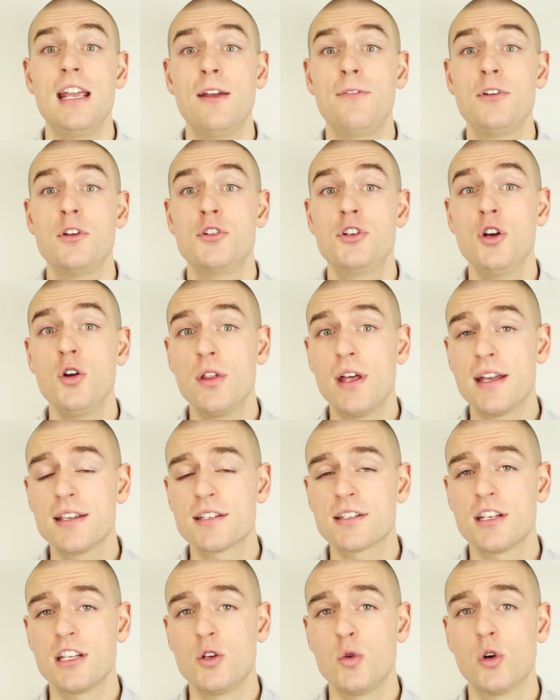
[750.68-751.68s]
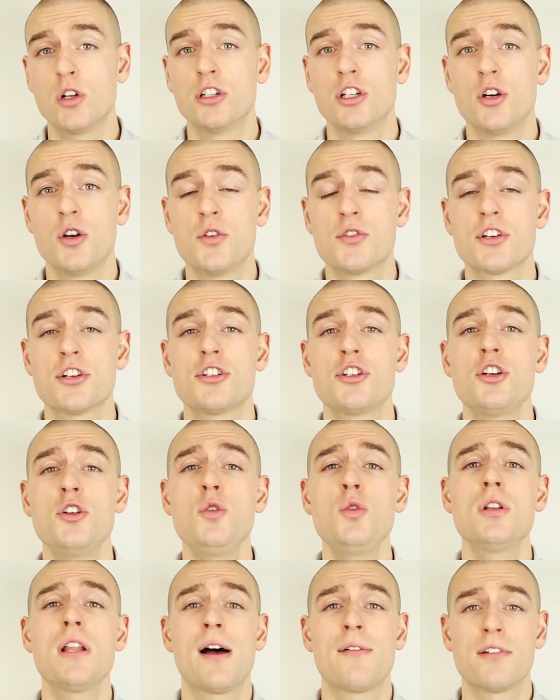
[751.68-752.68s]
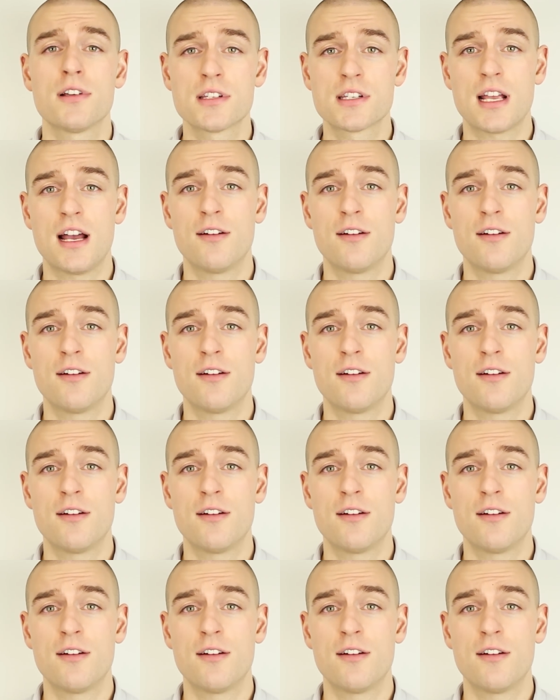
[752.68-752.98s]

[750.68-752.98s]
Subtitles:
If you do this, you will lose two levels